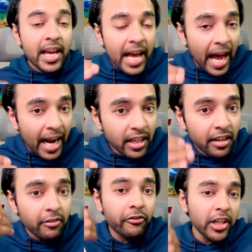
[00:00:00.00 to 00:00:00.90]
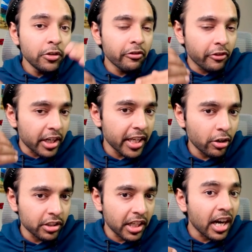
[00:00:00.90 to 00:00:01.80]
And when you're working
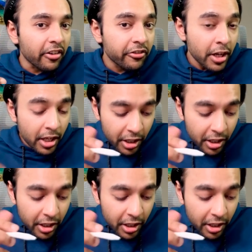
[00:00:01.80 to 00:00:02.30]
on the graph,